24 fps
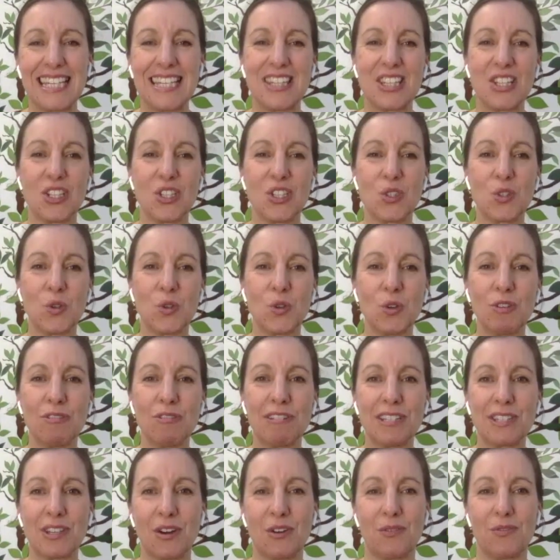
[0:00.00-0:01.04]
in the
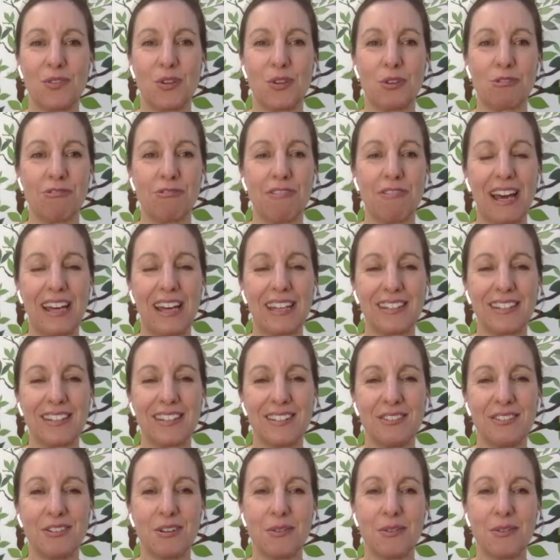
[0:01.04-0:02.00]
stories of your gran